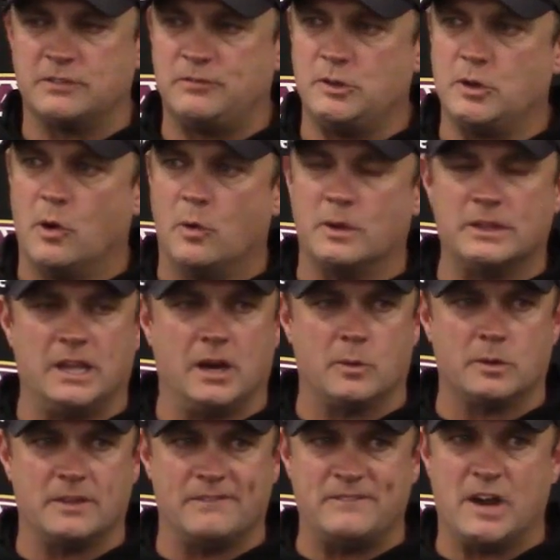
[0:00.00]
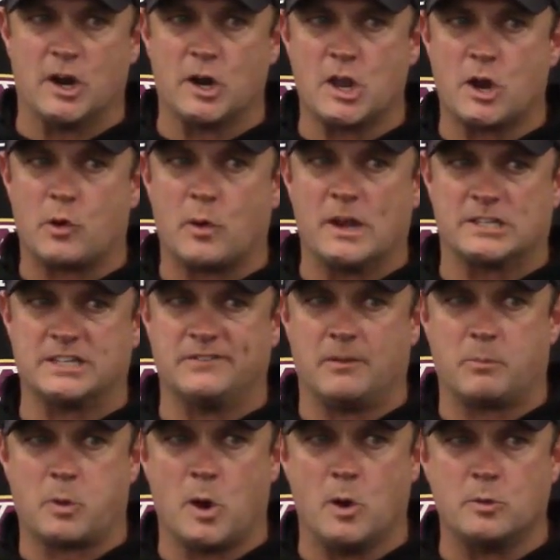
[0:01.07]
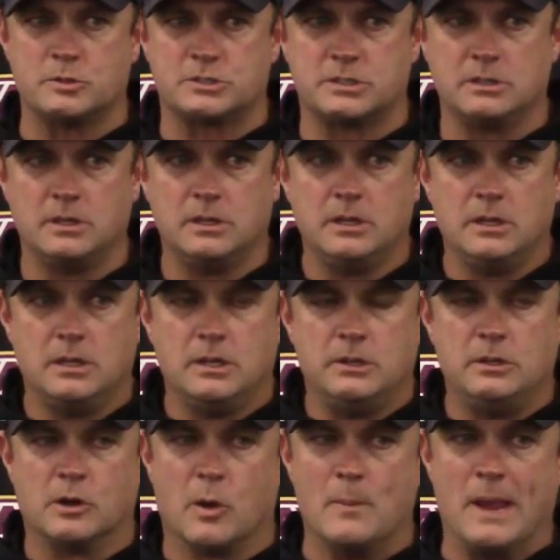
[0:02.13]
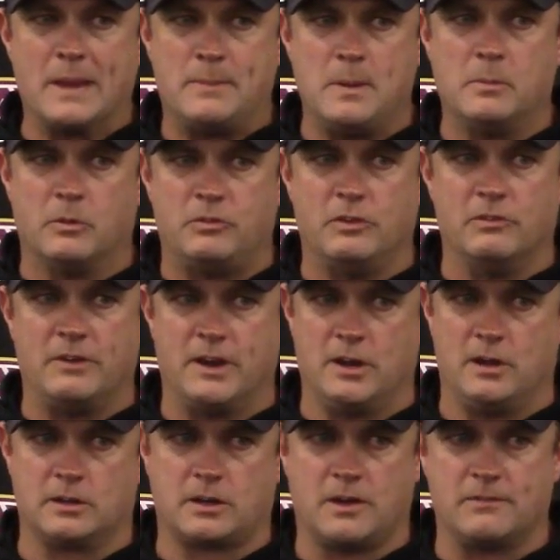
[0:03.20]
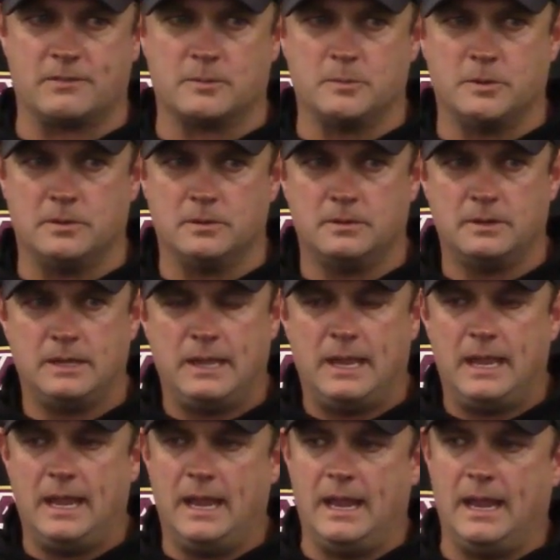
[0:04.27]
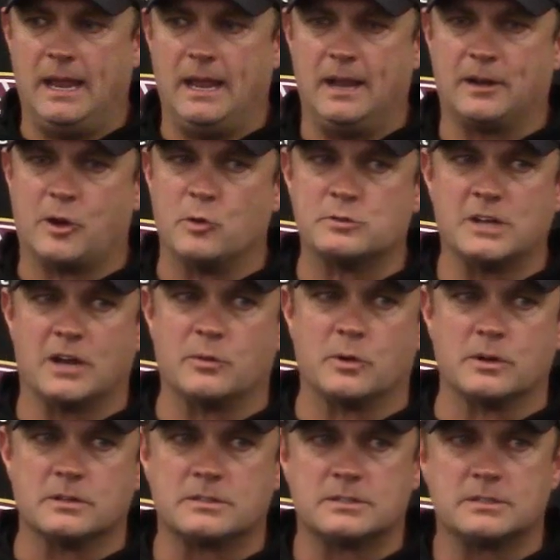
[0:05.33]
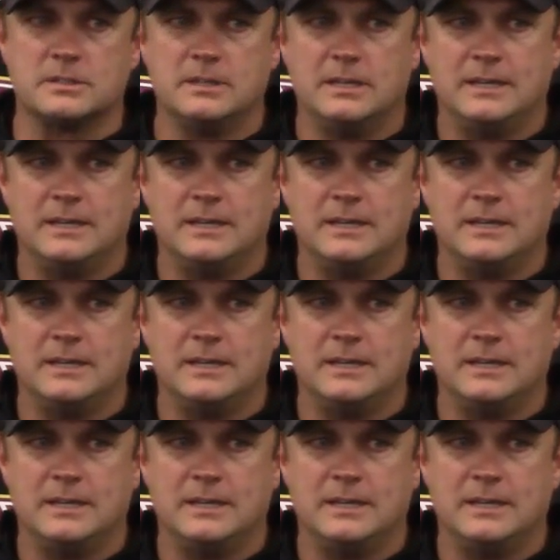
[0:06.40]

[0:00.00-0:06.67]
If you go in there with a very aggressive approach, you're gonna make people feel very uncomfortable. And Coach Edwards,